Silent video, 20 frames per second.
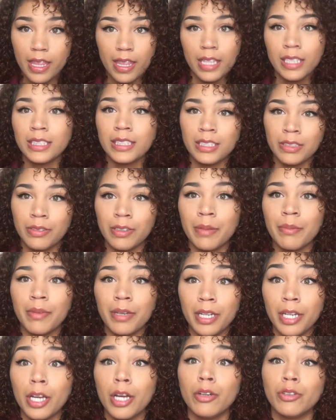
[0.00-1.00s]
this is what I'm
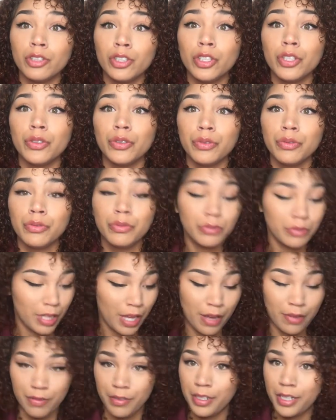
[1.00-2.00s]
gonna go to
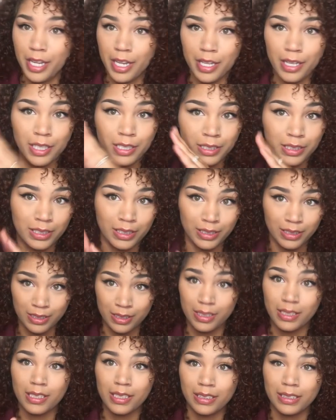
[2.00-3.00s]
every day, this
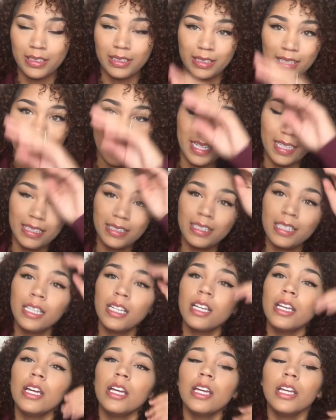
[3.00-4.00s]
is this is it.
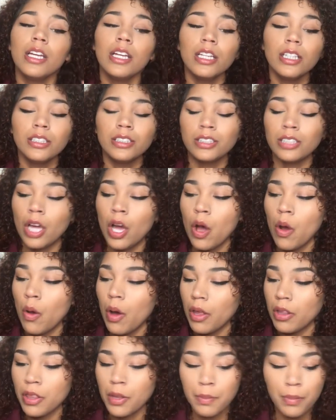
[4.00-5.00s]

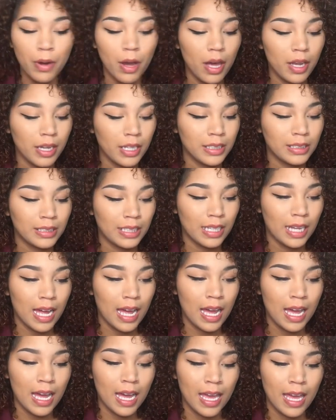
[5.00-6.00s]
So the products that
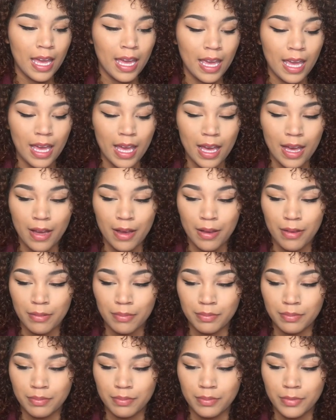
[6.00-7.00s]
I
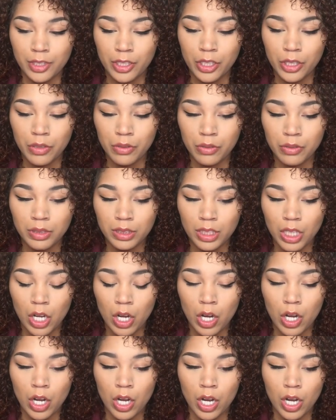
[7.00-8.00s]
um, use
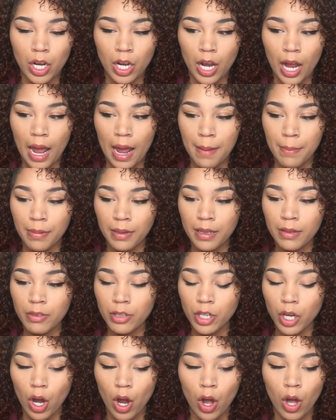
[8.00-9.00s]
are, I believe
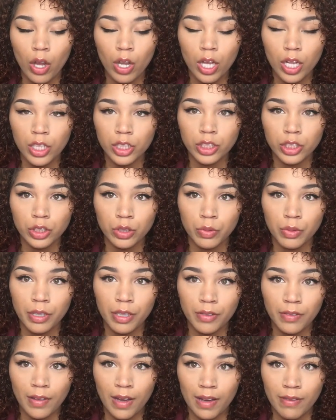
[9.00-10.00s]
they're all under
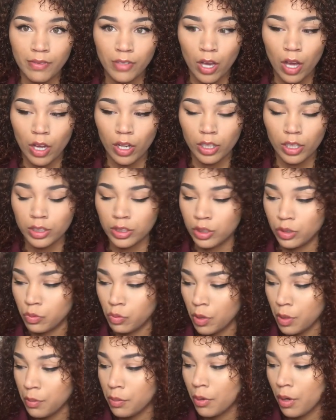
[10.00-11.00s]
twenty-five dollars. There's
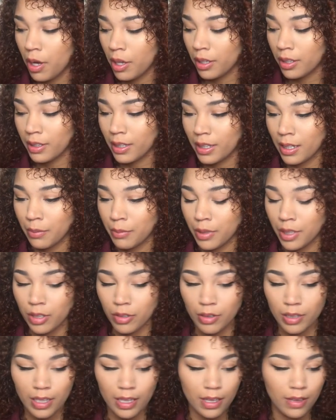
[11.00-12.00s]
one product that I'm a
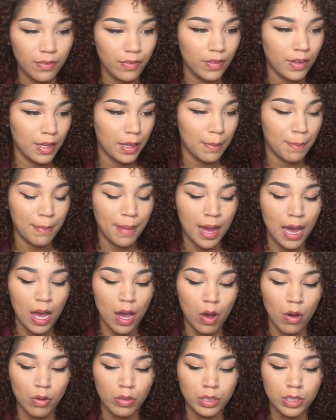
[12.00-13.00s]
little iffy
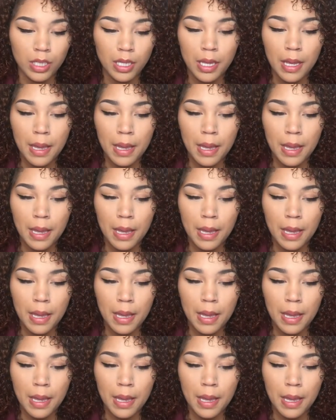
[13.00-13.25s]
about,